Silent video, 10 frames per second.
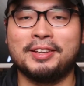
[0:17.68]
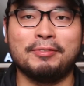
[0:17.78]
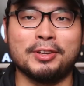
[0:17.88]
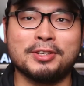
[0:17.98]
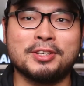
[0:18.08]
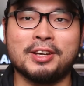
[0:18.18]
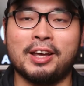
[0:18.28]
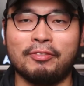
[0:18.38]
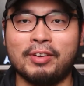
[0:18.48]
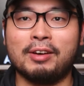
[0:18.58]
which
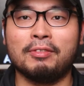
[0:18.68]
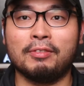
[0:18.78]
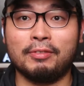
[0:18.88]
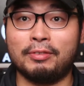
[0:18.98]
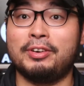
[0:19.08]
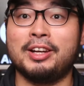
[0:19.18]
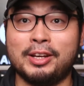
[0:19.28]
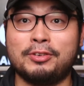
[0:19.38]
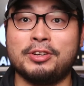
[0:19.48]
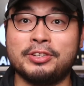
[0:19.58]
I found really
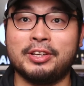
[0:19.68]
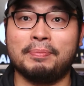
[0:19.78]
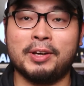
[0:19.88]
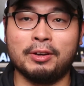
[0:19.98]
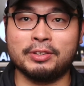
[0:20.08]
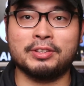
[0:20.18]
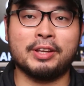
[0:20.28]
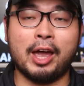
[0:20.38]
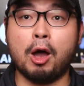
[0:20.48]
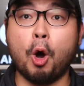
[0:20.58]
interesting because
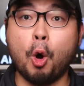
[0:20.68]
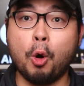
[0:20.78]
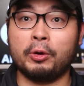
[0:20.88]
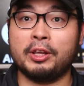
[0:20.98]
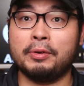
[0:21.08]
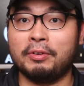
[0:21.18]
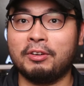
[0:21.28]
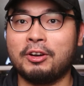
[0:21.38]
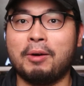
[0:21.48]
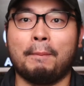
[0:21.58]
they are all new
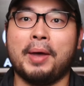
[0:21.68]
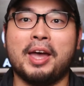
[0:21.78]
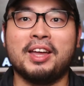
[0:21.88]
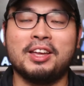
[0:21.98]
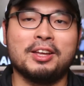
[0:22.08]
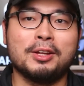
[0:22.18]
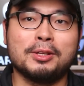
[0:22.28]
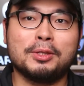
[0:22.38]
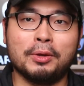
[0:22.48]
compared to